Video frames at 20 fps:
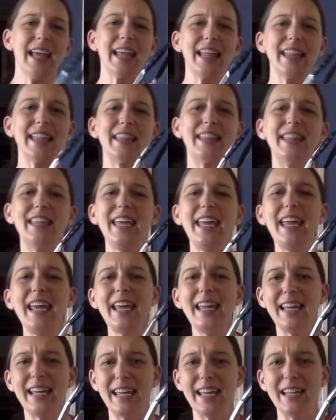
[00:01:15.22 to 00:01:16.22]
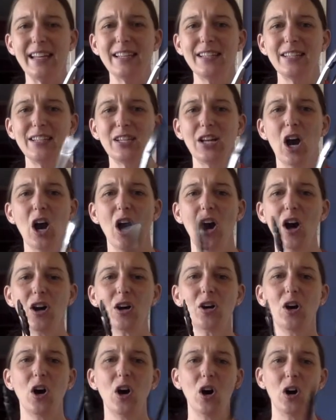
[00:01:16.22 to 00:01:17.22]
These are
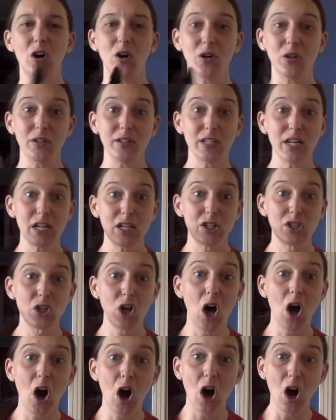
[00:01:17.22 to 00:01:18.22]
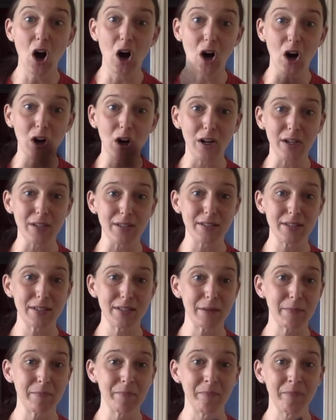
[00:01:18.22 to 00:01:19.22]
called
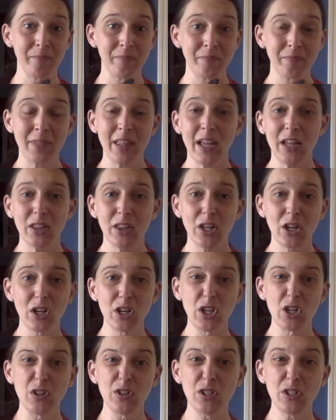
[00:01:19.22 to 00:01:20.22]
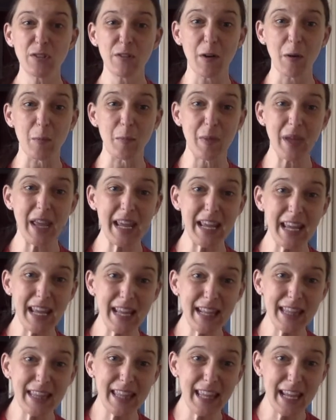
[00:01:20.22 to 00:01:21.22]
tongs. They're used for
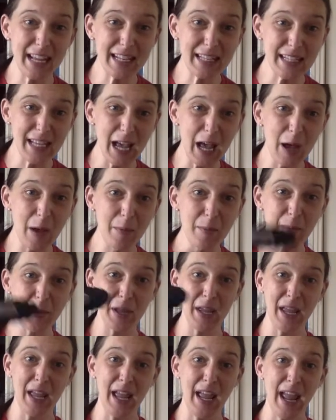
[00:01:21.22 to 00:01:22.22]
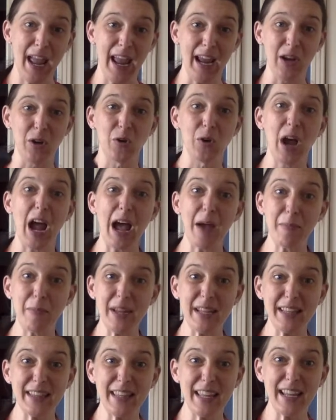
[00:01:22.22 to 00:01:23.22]
picking things up and
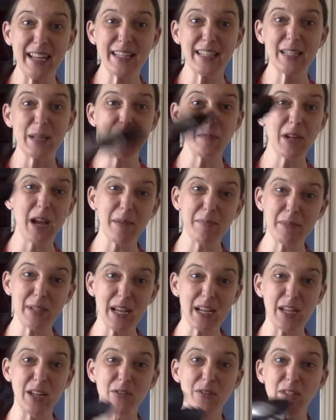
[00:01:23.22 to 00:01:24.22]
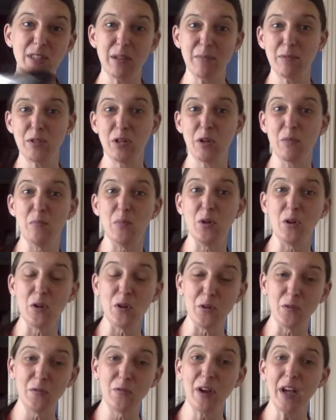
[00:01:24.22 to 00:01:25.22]
grabbing things. Sometimes I use them to
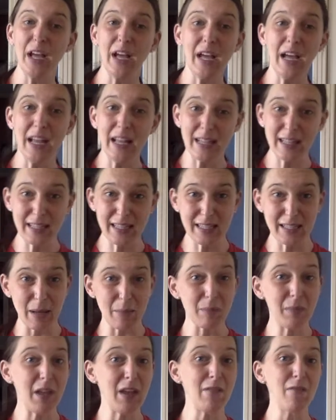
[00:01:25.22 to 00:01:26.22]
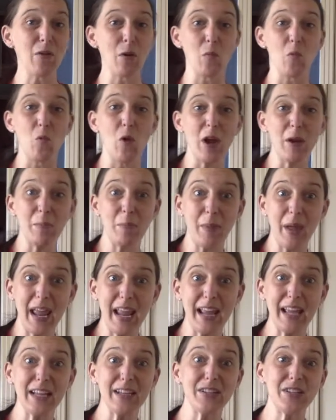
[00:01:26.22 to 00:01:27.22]
move something from one
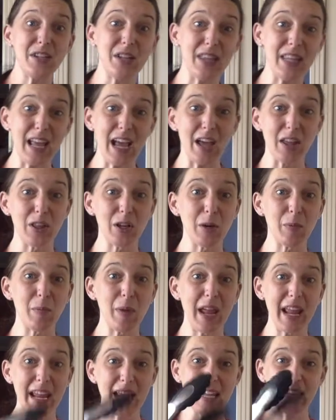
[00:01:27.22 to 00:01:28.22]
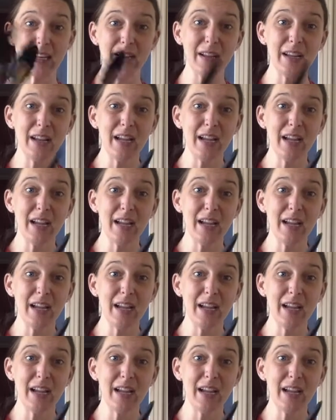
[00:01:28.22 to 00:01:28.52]
pan to the other pan.